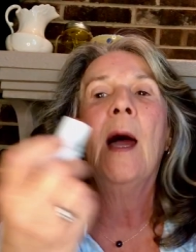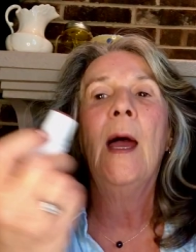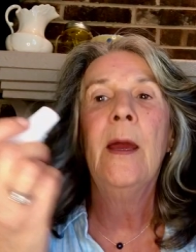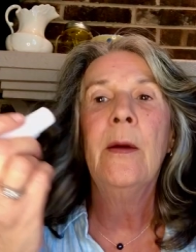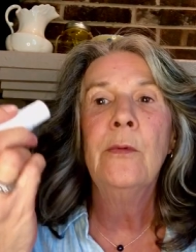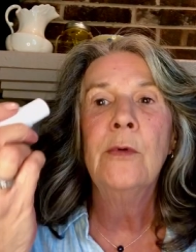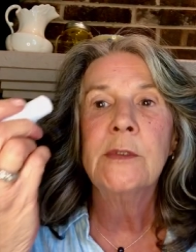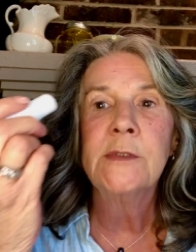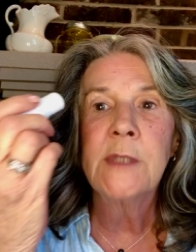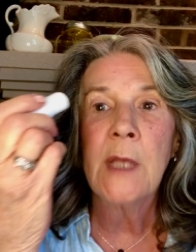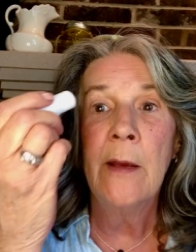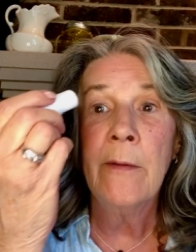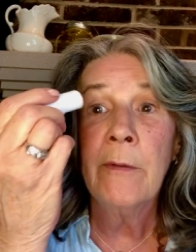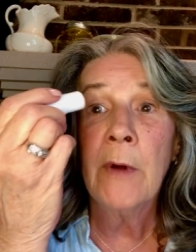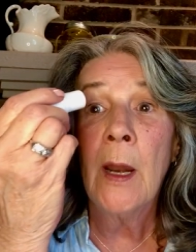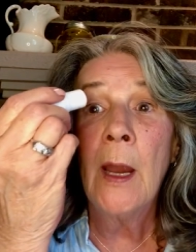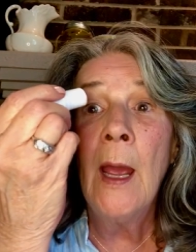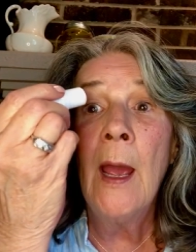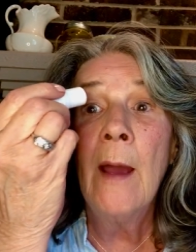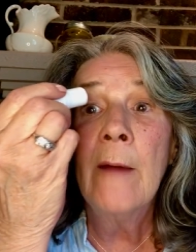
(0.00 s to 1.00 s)
I was
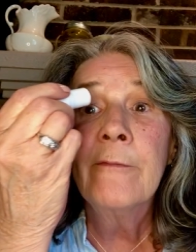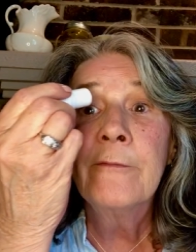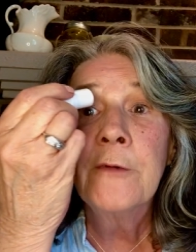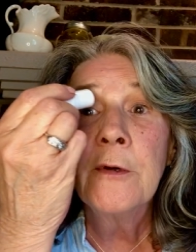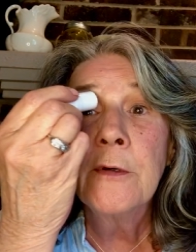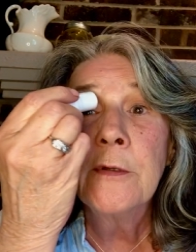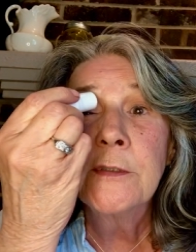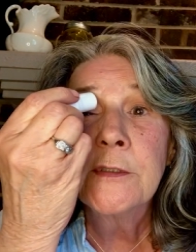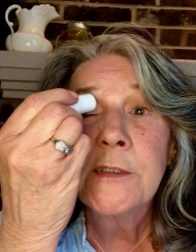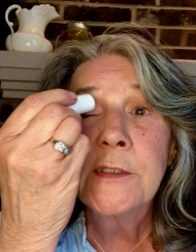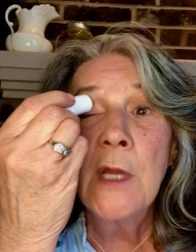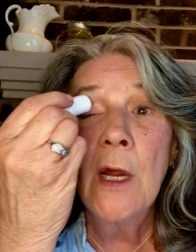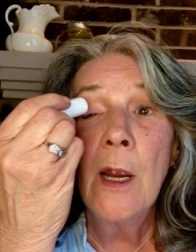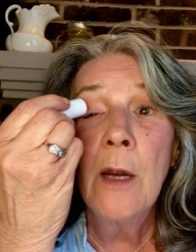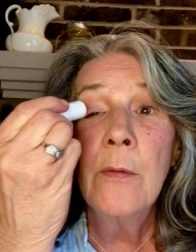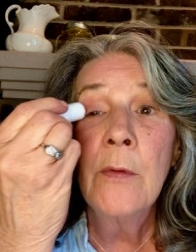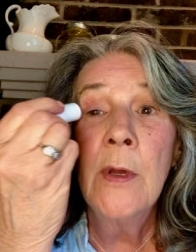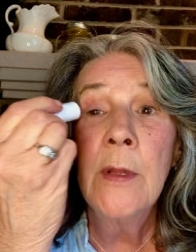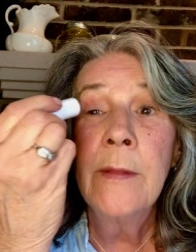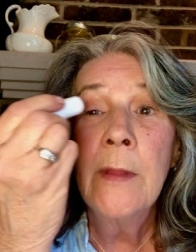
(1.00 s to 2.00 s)
ever after to
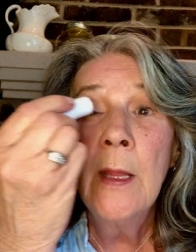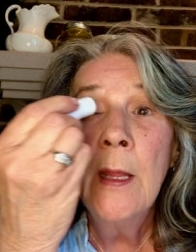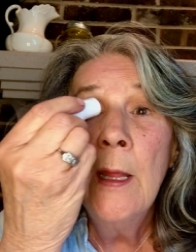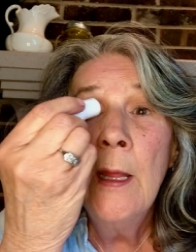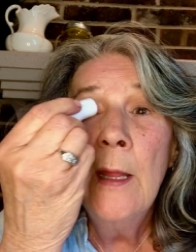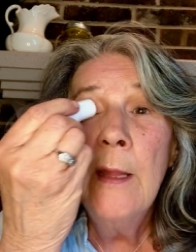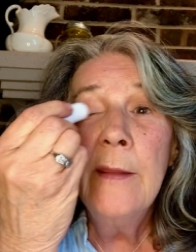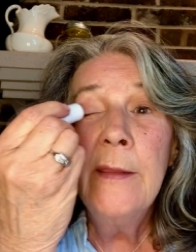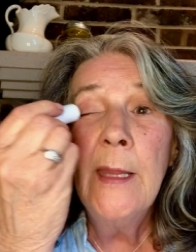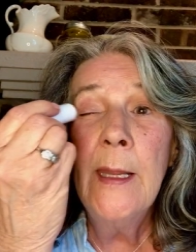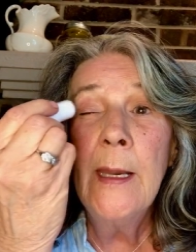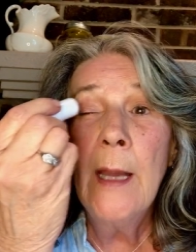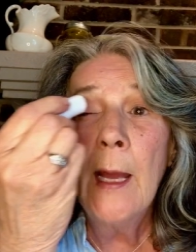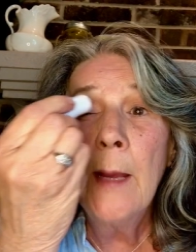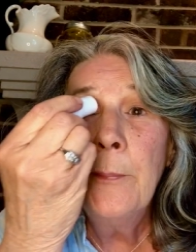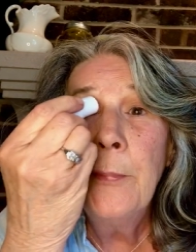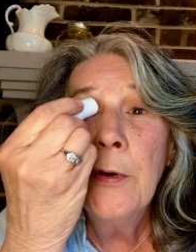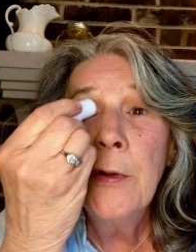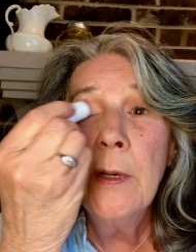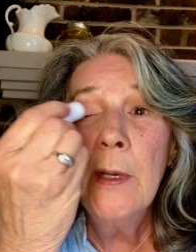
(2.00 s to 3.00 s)
start with. Then I
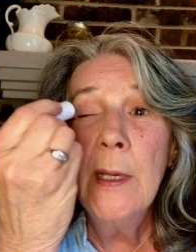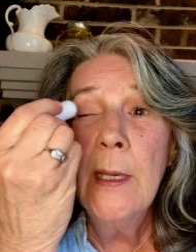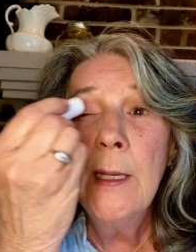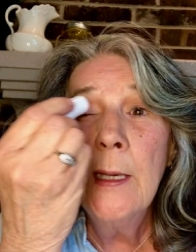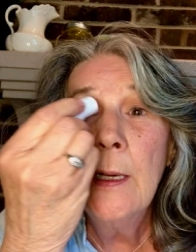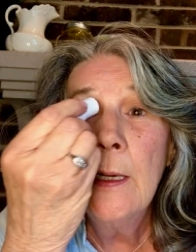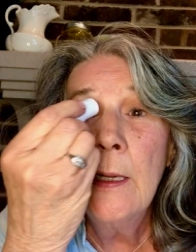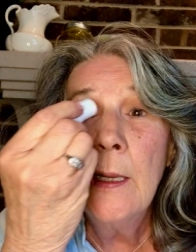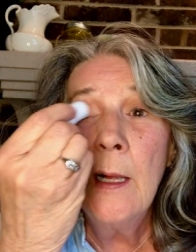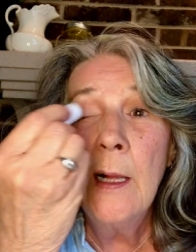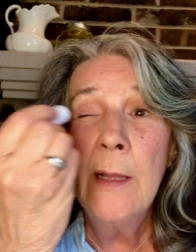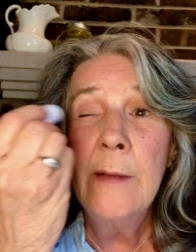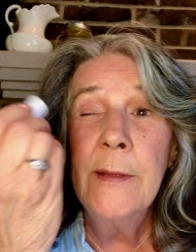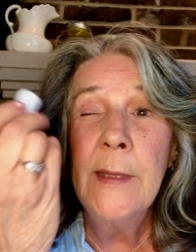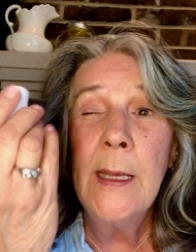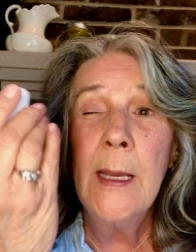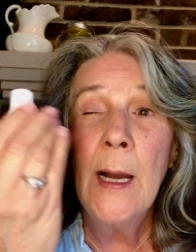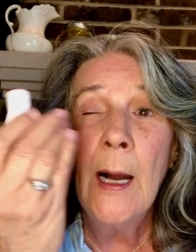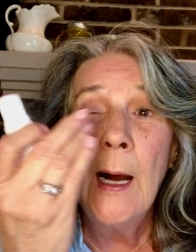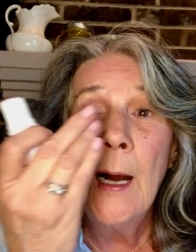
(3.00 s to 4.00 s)
put a little on
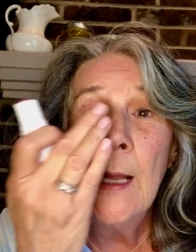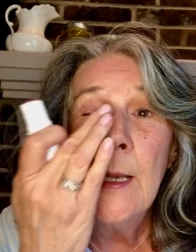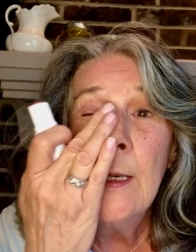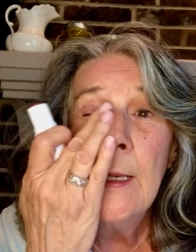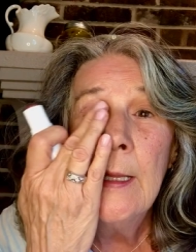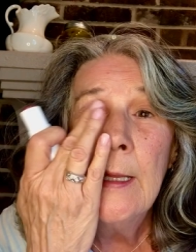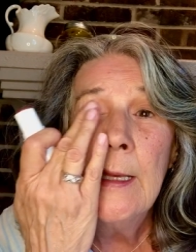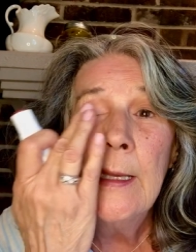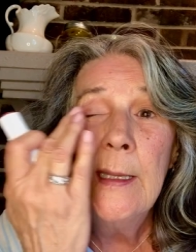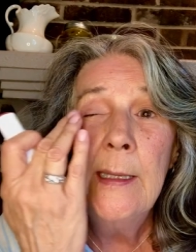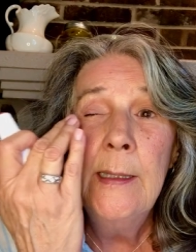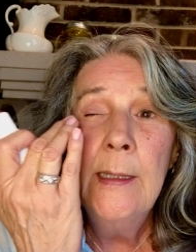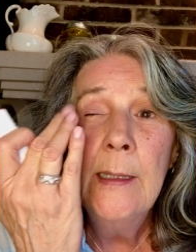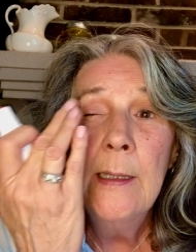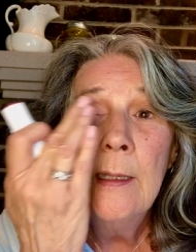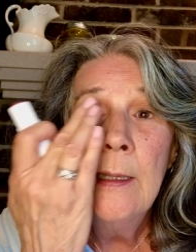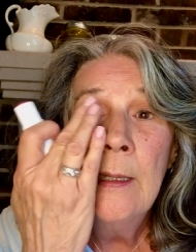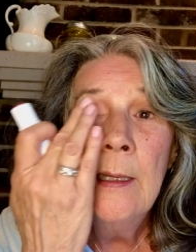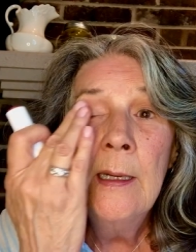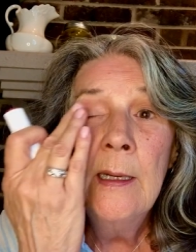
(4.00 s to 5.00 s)
the eyelid
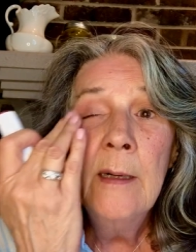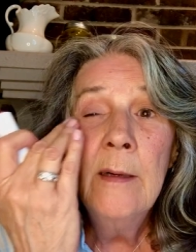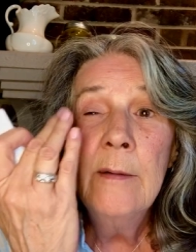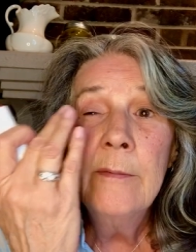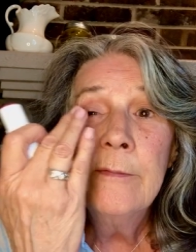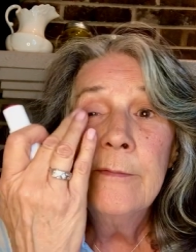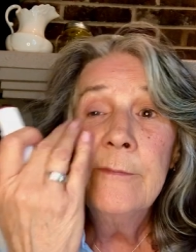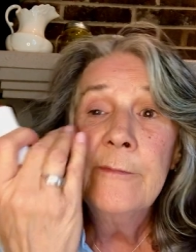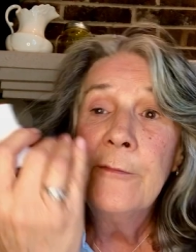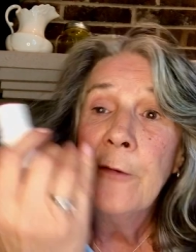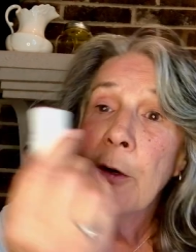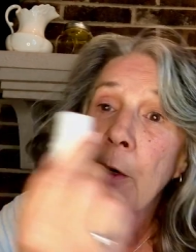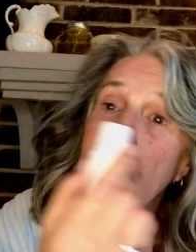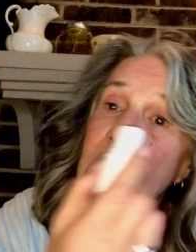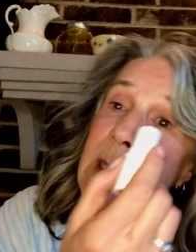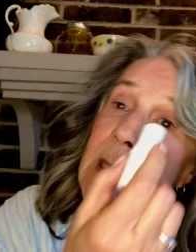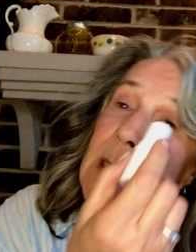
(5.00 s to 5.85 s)
for a